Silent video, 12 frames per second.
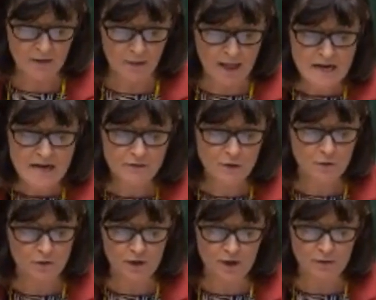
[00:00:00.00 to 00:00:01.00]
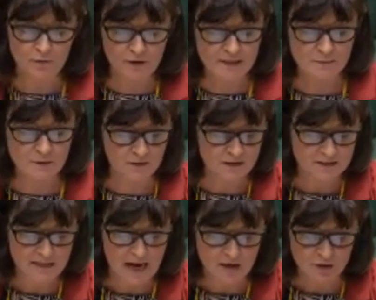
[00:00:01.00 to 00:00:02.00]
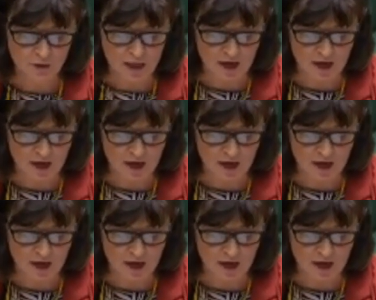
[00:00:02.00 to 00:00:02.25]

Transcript: lives of the victims of this scandal